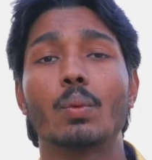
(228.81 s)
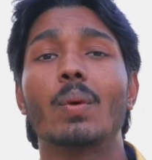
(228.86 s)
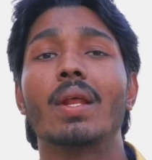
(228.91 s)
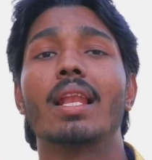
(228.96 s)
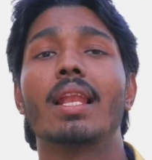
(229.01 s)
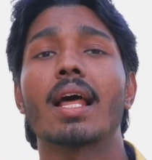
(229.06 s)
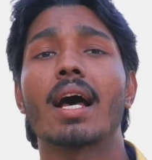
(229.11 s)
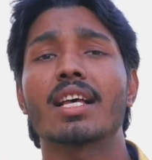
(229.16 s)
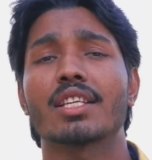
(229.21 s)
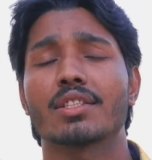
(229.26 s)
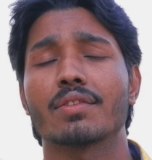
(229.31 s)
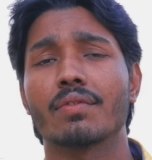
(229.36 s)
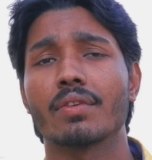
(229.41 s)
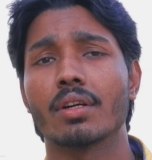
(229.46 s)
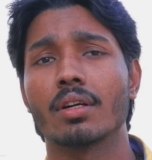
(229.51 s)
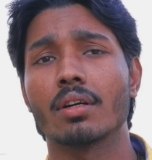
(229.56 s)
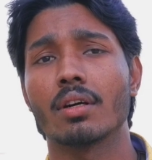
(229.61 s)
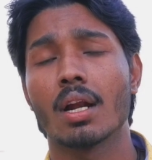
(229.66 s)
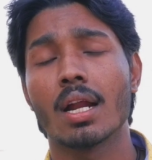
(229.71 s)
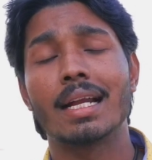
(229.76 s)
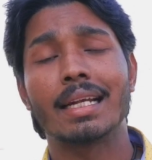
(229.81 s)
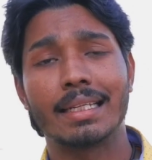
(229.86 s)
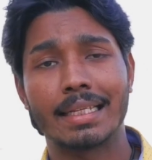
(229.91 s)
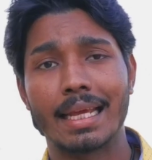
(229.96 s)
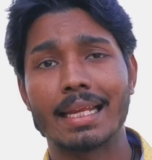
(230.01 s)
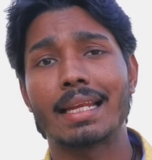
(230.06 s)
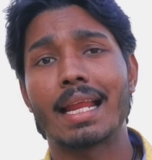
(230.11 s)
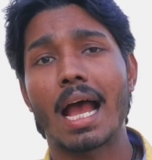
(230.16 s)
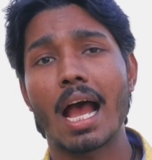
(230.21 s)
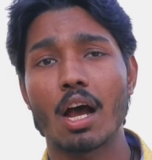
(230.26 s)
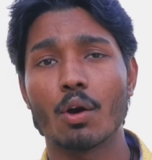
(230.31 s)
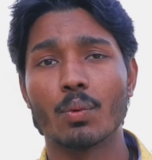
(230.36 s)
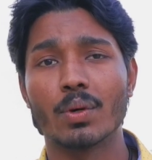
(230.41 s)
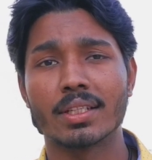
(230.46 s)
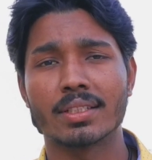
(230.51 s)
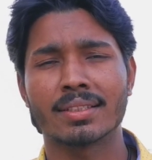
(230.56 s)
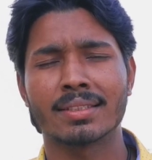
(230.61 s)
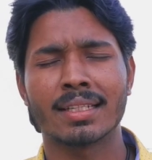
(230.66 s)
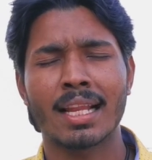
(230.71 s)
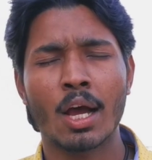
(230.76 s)
it will last for 10
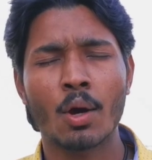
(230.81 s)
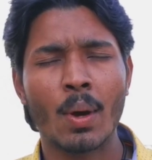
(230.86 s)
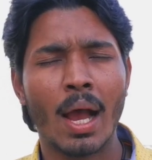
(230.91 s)
hours.